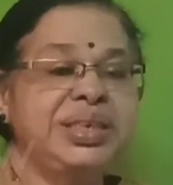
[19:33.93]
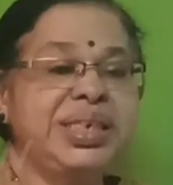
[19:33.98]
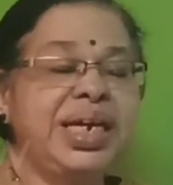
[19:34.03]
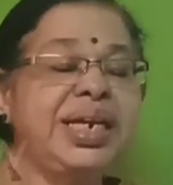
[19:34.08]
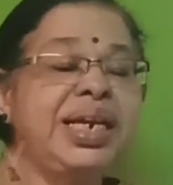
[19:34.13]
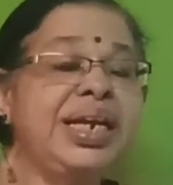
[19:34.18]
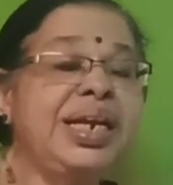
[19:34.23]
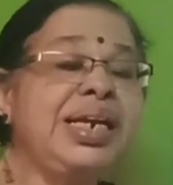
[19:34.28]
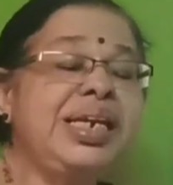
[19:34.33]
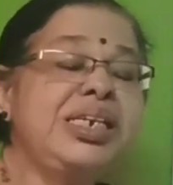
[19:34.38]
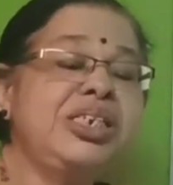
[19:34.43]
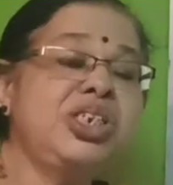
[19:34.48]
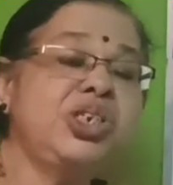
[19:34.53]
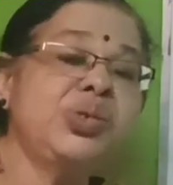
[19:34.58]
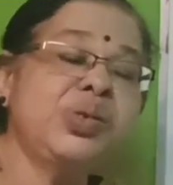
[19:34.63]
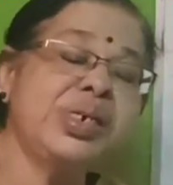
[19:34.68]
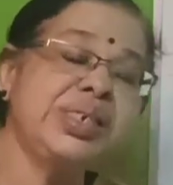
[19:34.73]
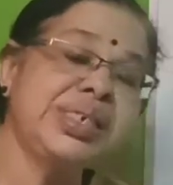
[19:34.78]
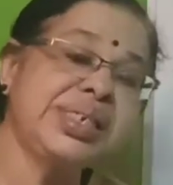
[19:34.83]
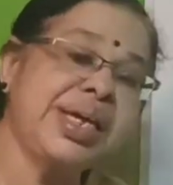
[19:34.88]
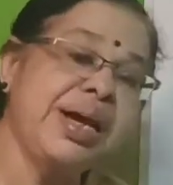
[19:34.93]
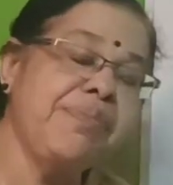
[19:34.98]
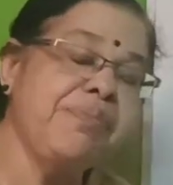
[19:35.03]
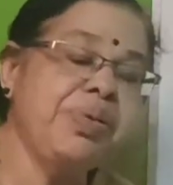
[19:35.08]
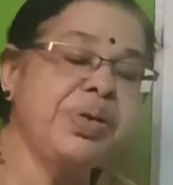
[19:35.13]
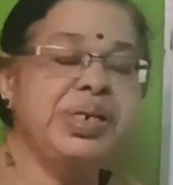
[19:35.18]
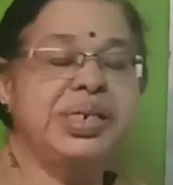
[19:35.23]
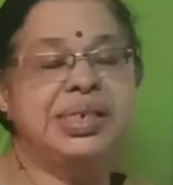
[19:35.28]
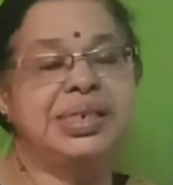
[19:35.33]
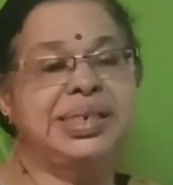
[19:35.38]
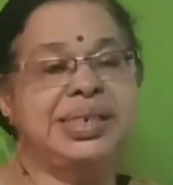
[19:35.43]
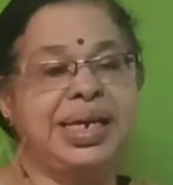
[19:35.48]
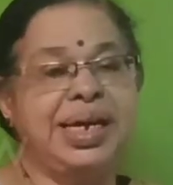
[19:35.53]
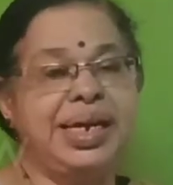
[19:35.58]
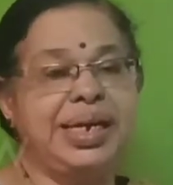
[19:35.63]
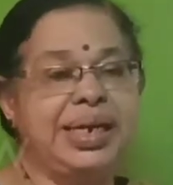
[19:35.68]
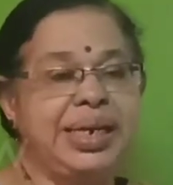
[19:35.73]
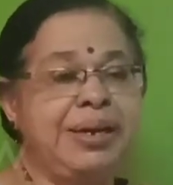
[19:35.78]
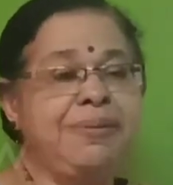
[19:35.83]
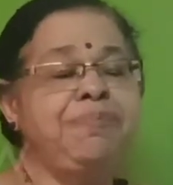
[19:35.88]
general insurance companies
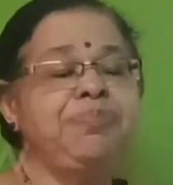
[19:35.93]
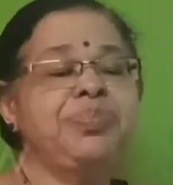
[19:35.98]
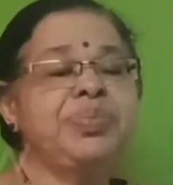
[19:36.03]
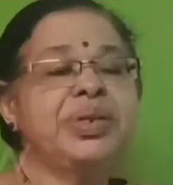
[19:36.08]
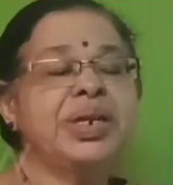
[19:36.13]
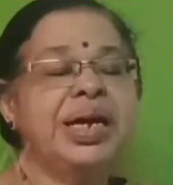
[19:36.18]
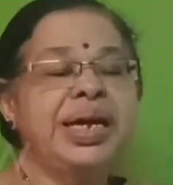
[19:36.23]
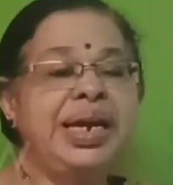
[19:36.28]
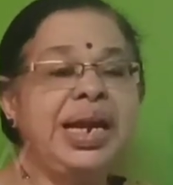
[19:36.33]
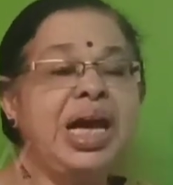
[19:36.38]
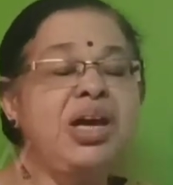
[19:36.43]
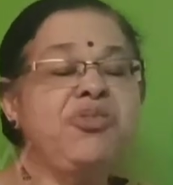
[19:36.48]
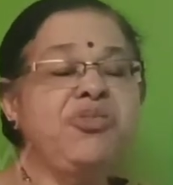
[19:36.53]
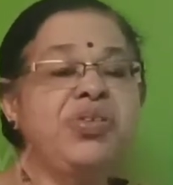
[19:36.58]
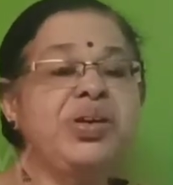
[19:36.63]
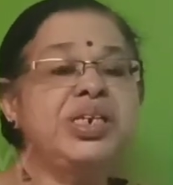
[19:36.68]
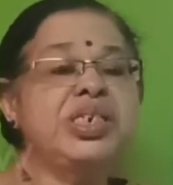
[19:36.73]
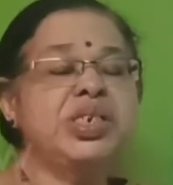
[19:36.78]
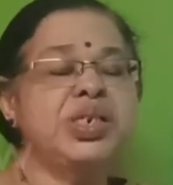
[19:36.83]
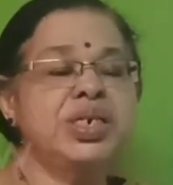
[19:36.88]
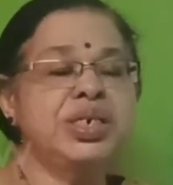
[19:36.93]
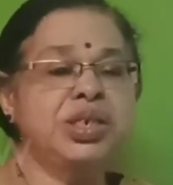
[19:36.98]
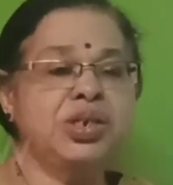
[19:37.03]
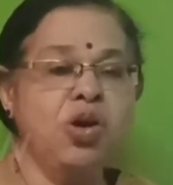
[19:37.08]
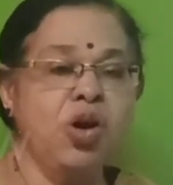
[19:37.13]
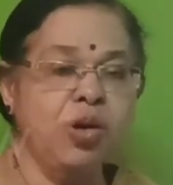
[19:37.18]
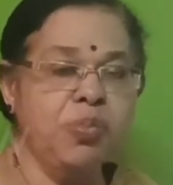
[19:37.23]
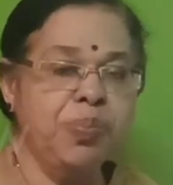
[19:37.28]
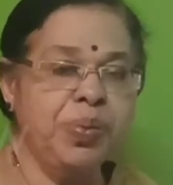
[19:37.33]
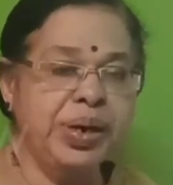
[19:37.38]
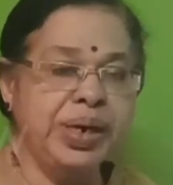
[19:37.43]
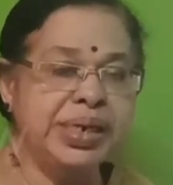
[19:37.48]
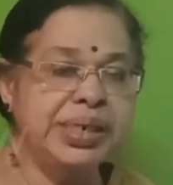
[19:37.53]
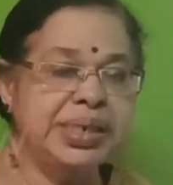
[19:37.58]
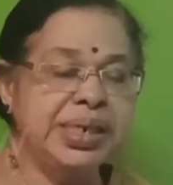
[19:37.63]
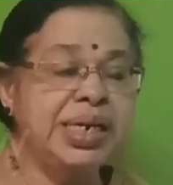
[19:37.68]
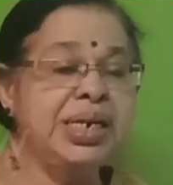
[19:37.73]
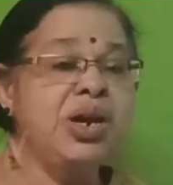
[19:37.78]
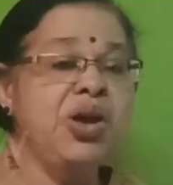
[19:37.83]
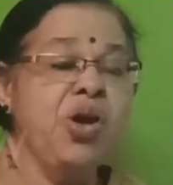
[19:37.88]
and life insurance
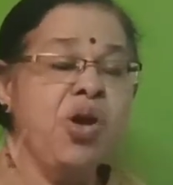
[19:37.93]
corporation